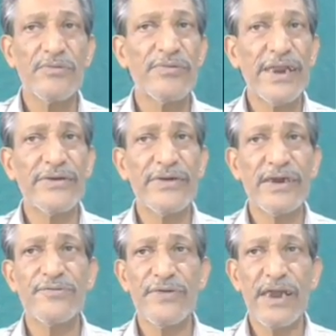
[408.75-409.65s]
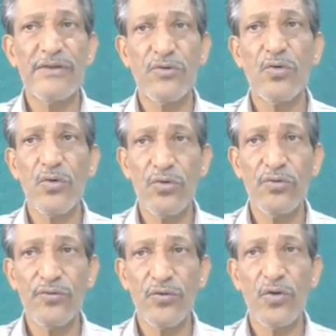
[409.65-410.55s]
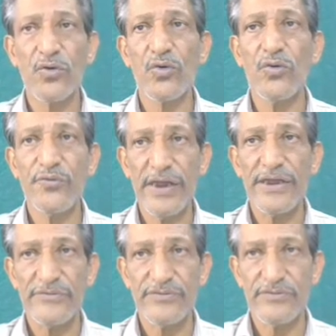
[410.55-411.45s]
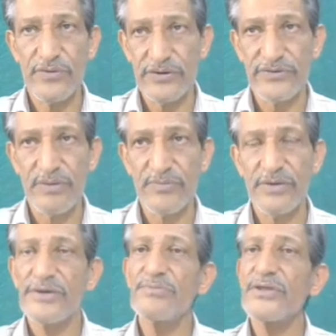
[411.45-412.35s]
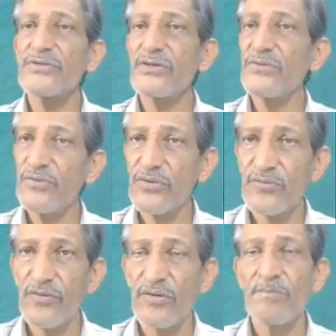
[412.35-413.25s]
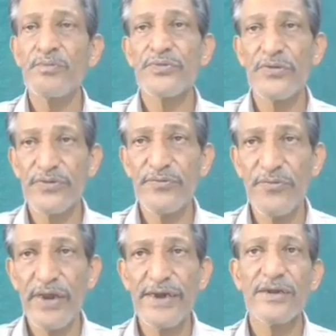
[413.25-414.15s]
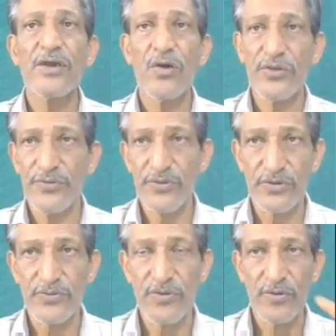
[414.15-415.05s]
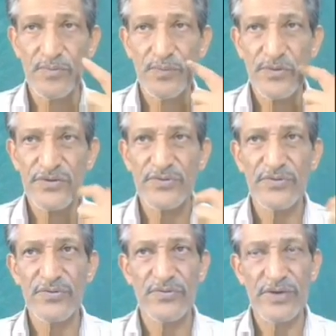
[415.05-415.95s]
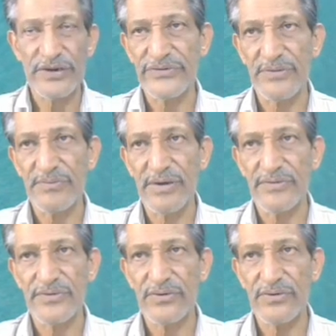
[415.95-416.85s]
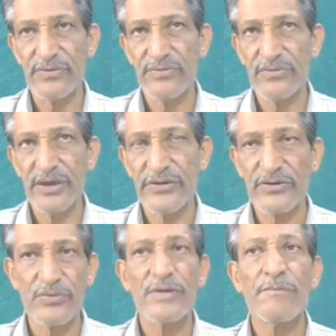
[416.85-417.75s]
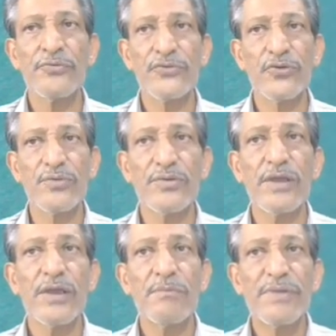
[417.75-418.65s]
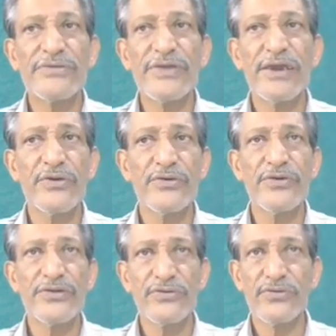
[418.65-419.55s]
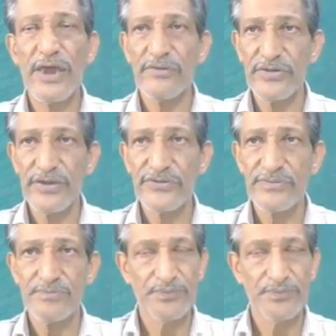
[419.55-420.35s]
When I write 405, for example, it means on the 4th floor. The 5th flat on the 4th floor. That's very simple. So nothing to. So basically, your address should have this.